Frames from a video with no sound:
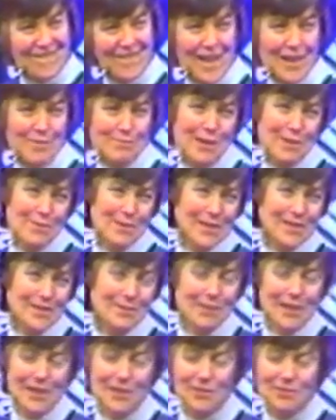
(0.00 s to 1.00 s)
And maybe it's
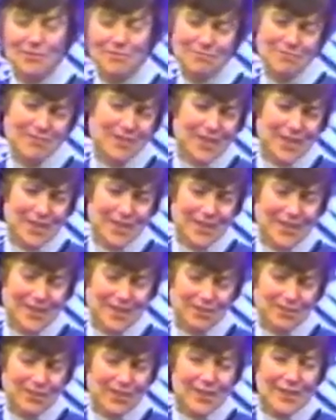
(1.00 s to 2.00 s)
my own
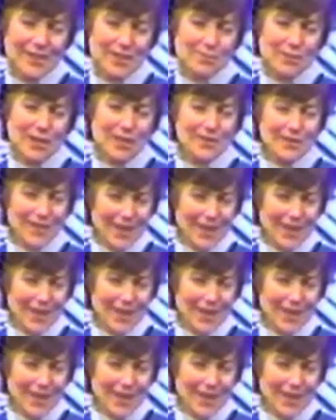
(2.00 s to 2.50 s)
feeling about